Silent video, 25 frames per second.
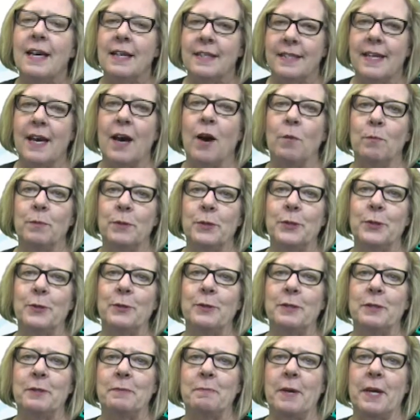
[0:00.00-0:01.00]
to help
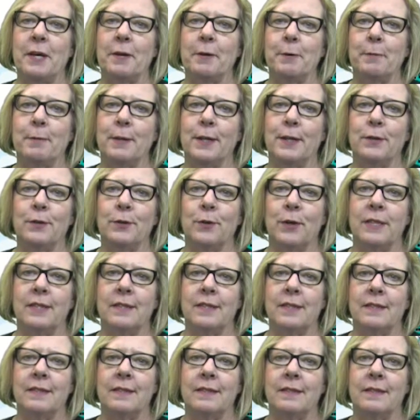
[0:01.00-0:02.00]
students make career
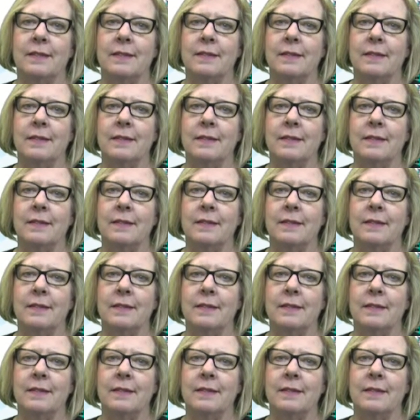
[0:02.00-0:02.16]
choices.